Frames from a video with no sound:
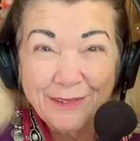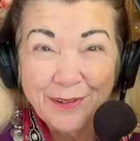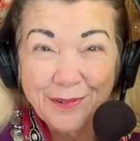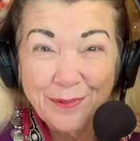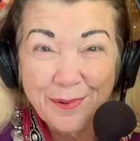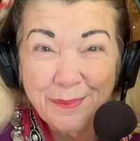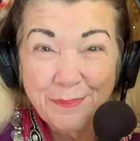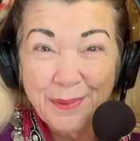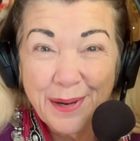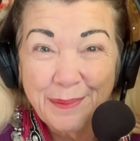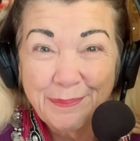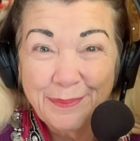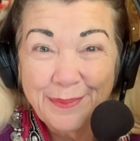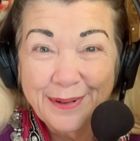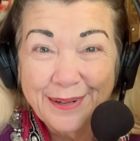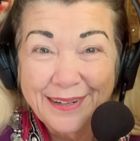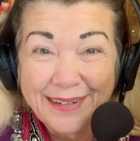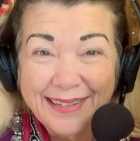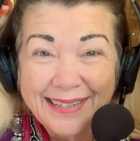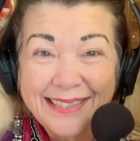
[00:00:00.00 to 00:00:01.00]
to
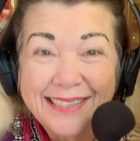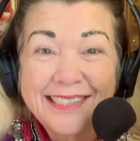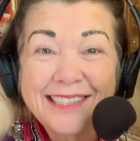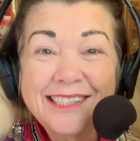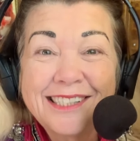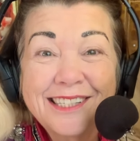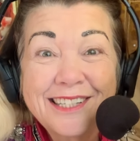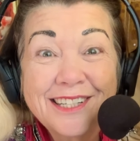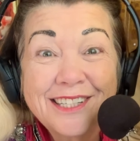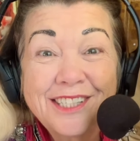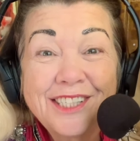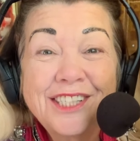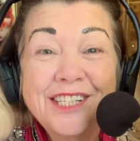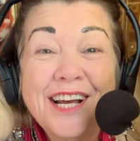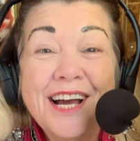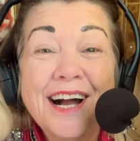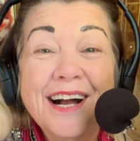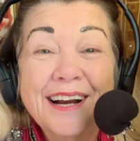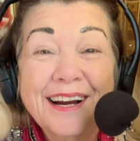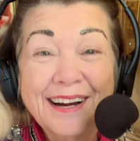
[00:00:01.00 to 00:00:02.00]
remember to
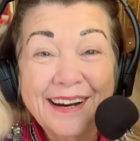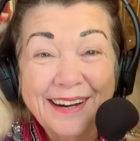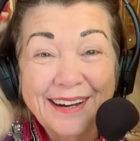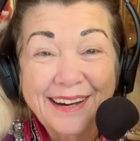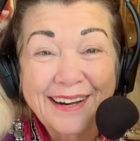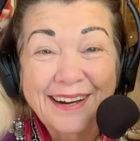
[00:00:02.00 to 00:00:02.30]
check,